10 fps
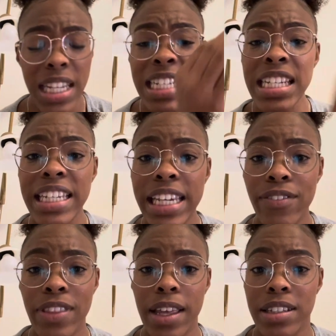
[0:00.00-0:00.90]
to
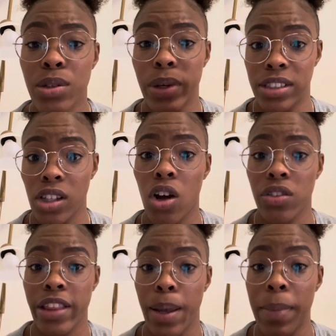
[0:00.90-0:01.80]
give that to
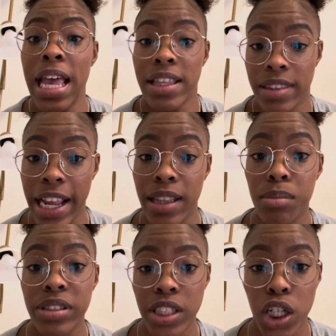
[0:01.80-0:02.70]
exalt them they
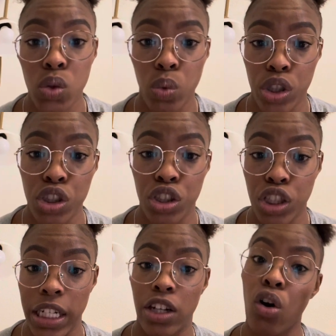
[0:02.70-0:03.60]
themselves want to
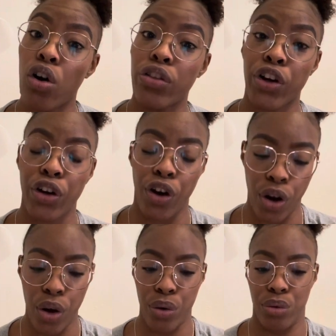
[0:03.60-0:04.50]
did it on their
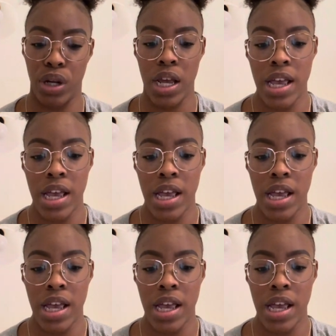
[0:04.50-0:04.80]
own